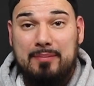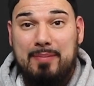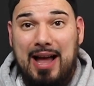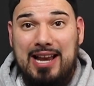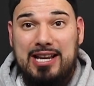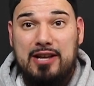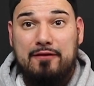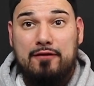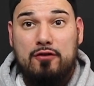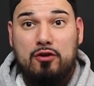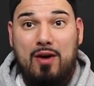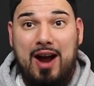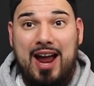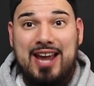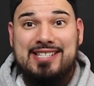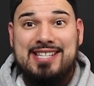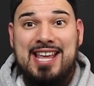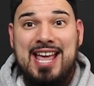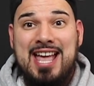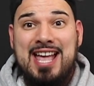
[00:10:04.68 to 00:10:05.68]
the body of
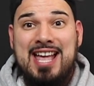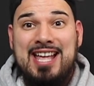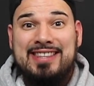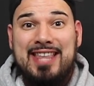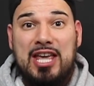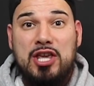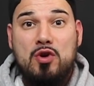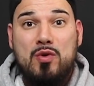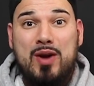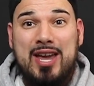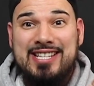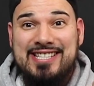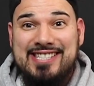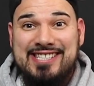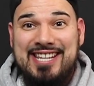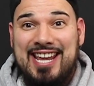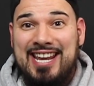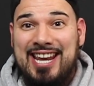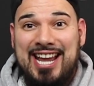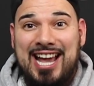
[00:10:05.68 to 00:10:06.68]
Christ that you can
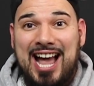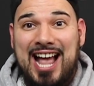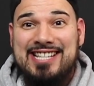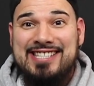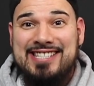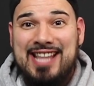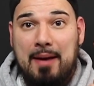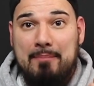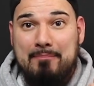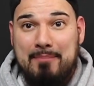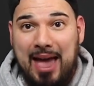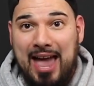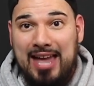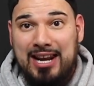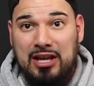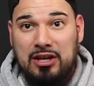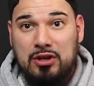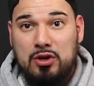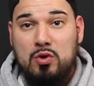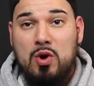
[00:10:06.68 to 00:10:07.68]
sin and God's not mad
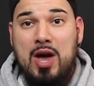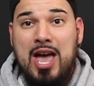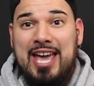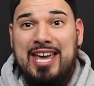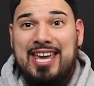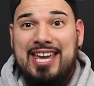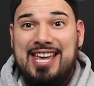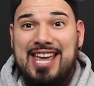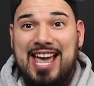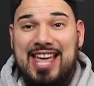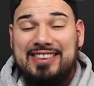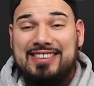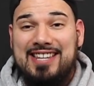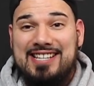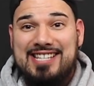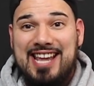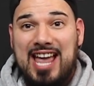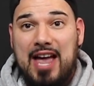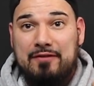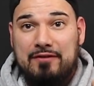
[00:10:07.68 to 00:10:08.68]
at you, he
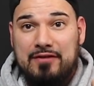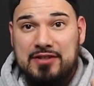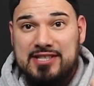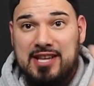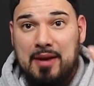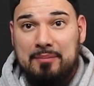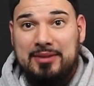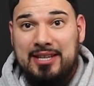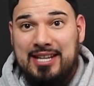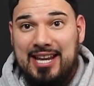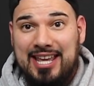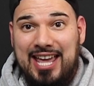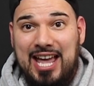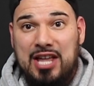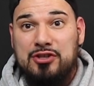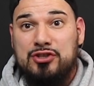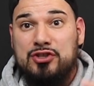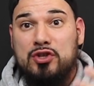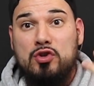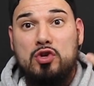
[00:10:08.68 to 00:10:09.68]
doesn't have something
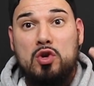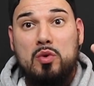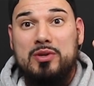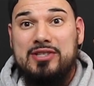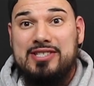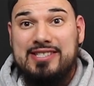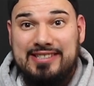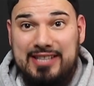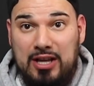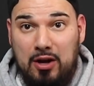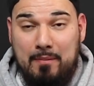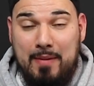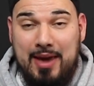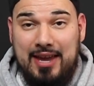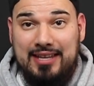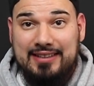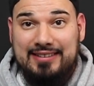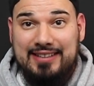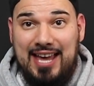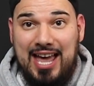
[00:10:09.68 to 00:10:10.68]
against you, you will still
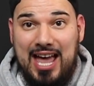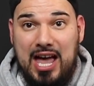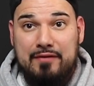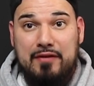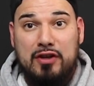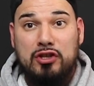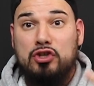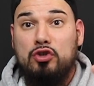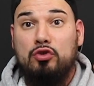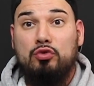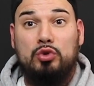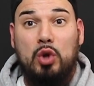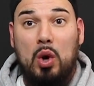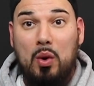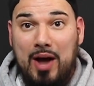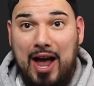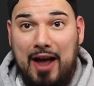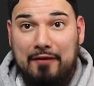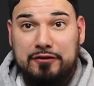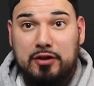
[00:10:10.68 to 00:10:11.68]
make it to heaven. You
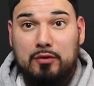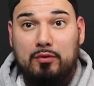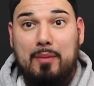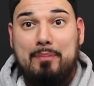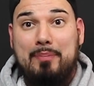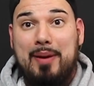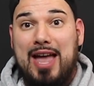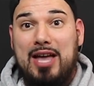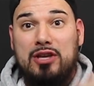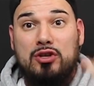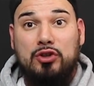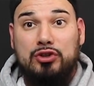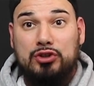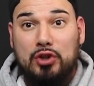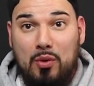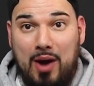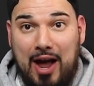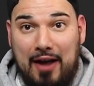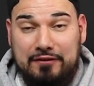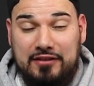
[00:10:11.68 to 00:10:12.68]
don't have to repent. You
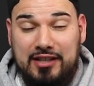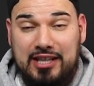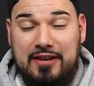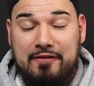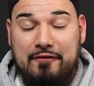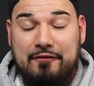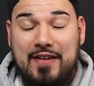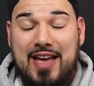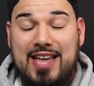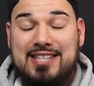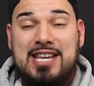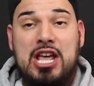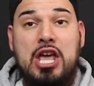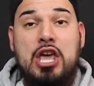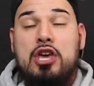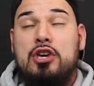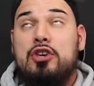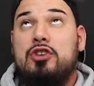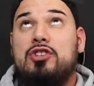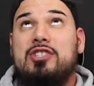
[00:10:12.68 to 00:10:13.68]
don't have to
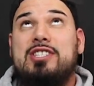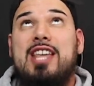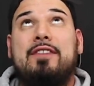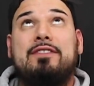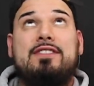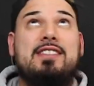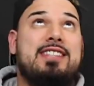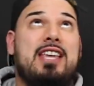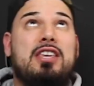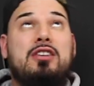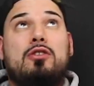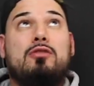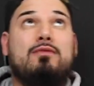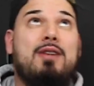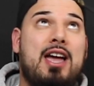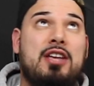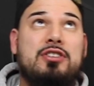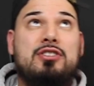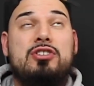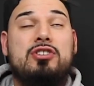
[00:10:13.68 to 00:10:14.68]
confess. You just have to say you're
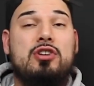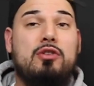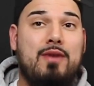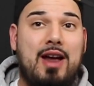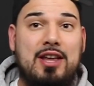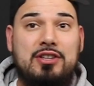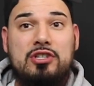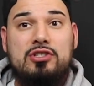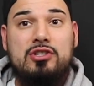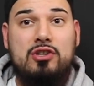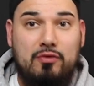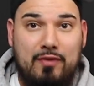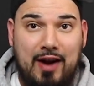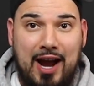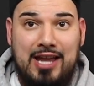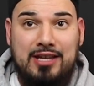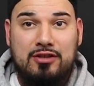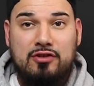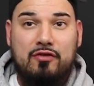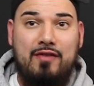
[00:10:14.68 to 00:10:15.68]
righteous, you're righteous, you're
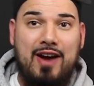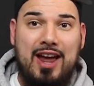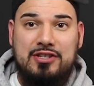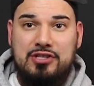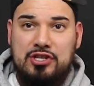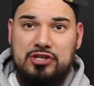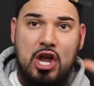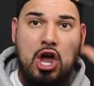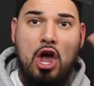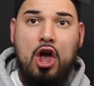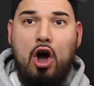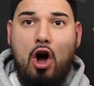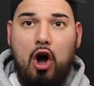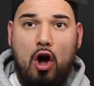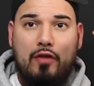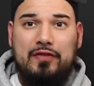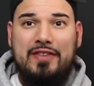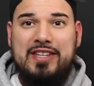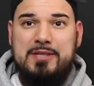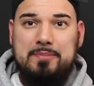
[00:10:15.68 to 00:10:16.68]
right, you're righteous.
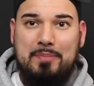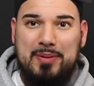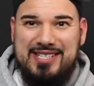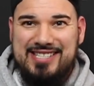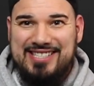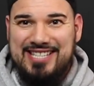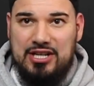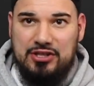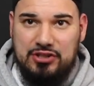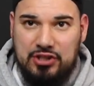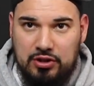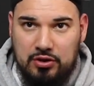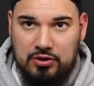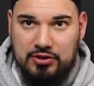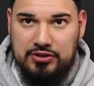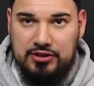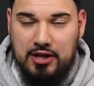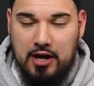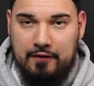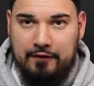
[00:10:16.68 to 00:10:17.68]
All this positional
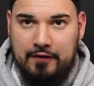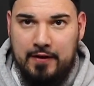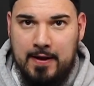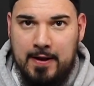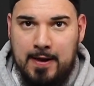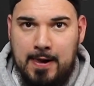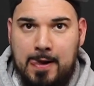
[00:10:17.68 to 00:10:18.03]
stuff.